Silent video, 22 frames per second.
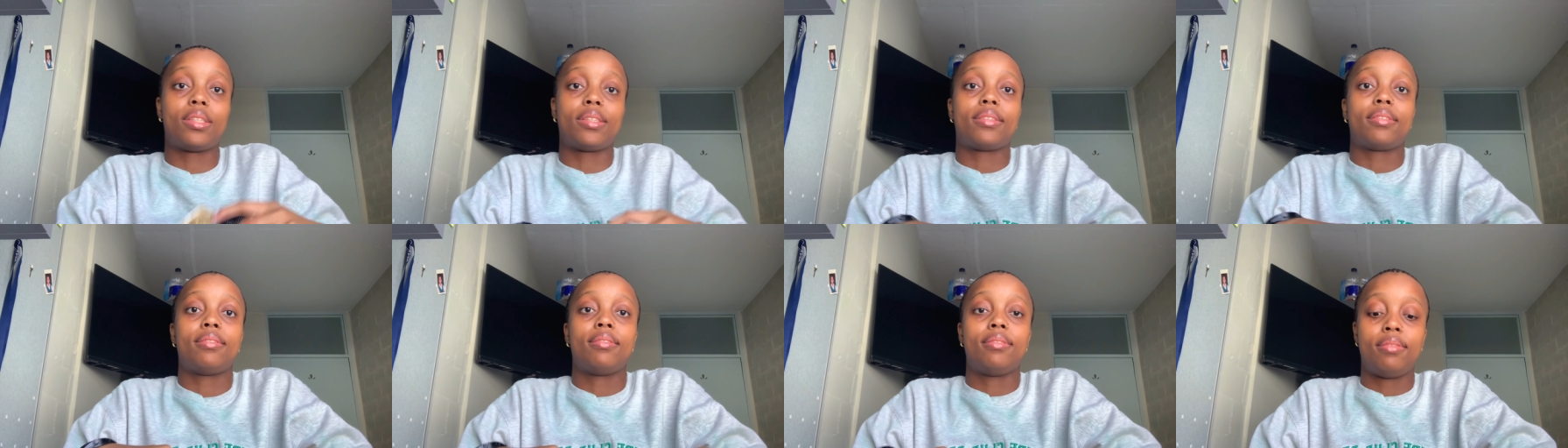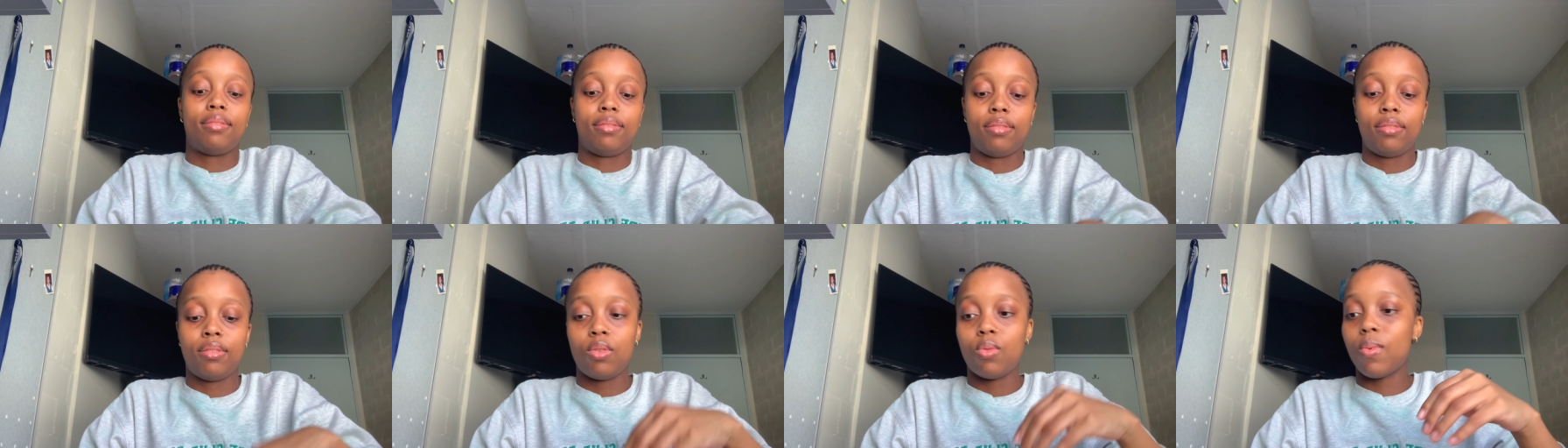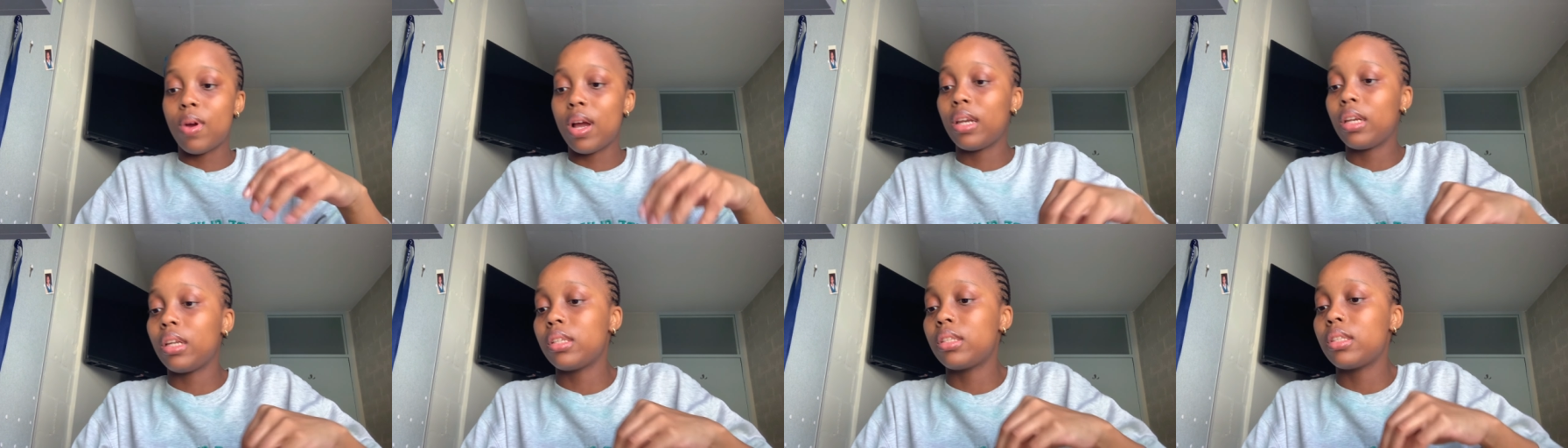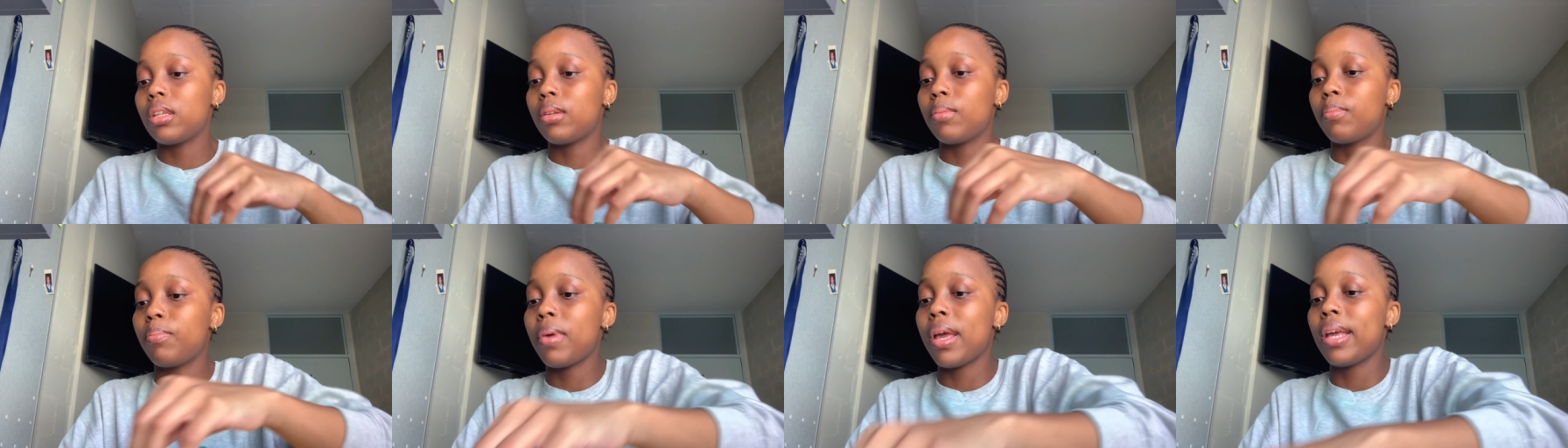So I
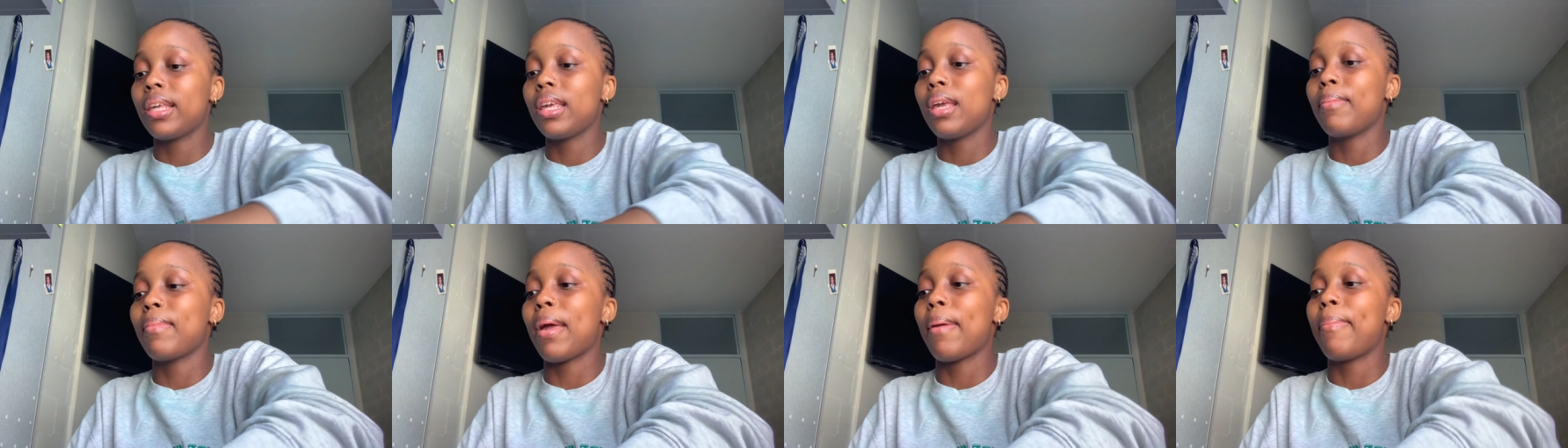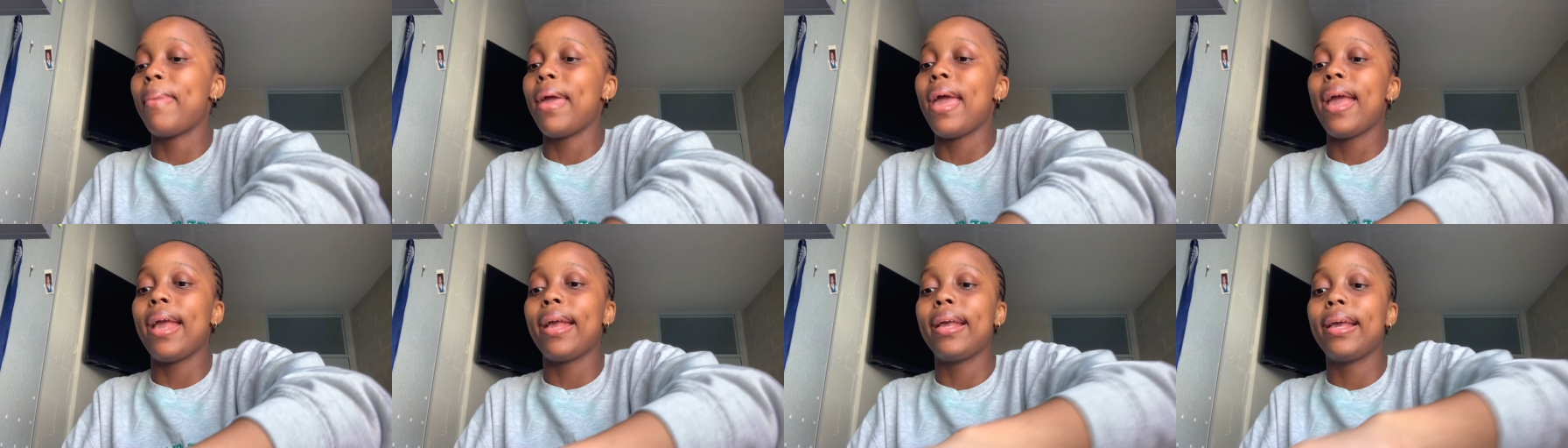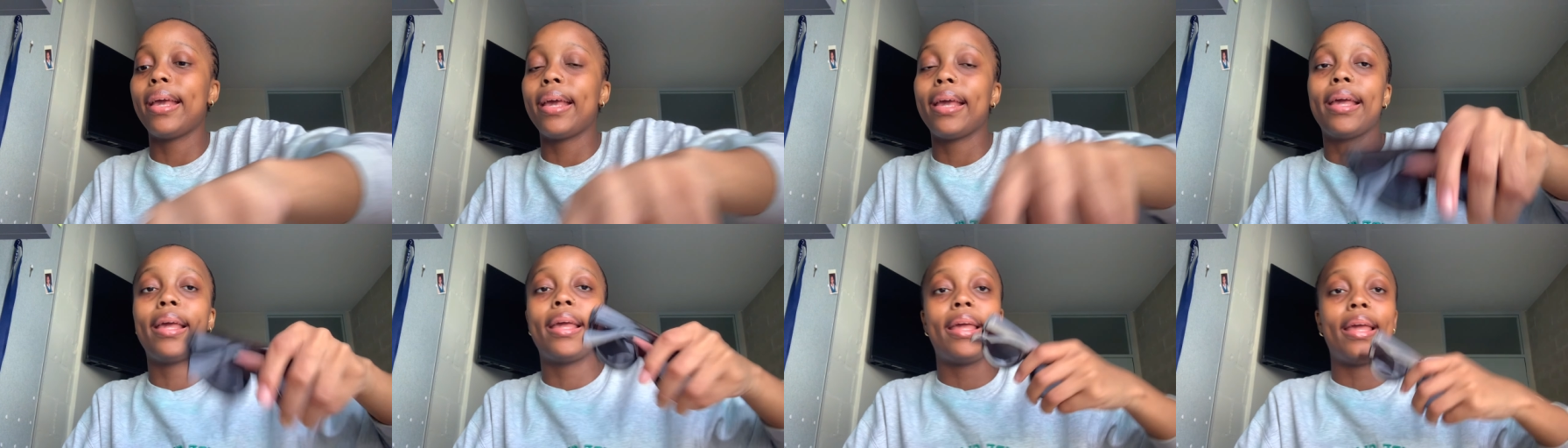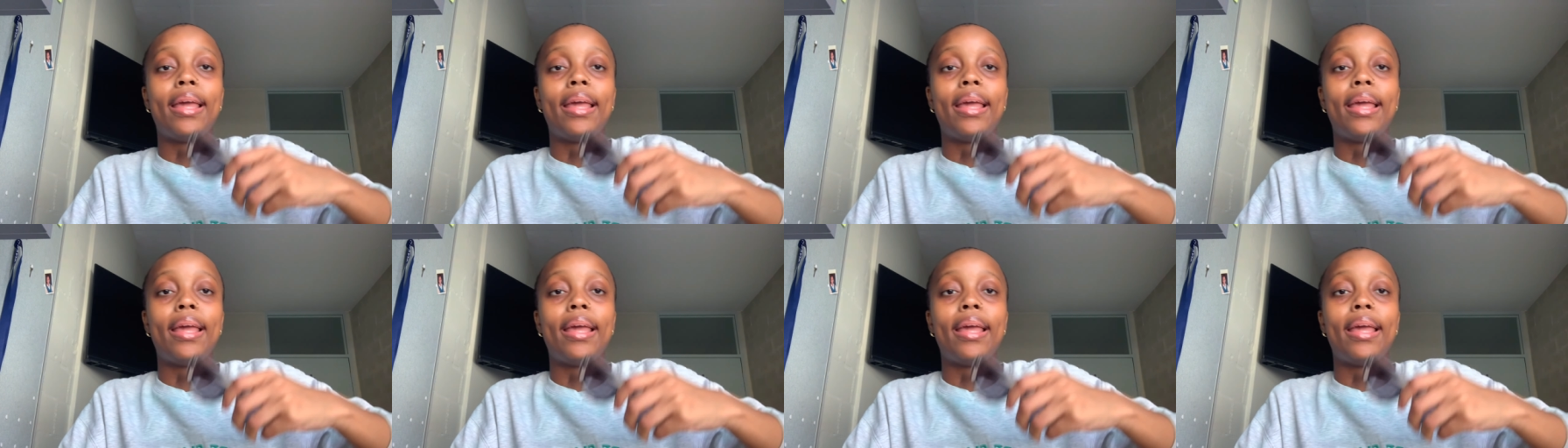understand packing my bag,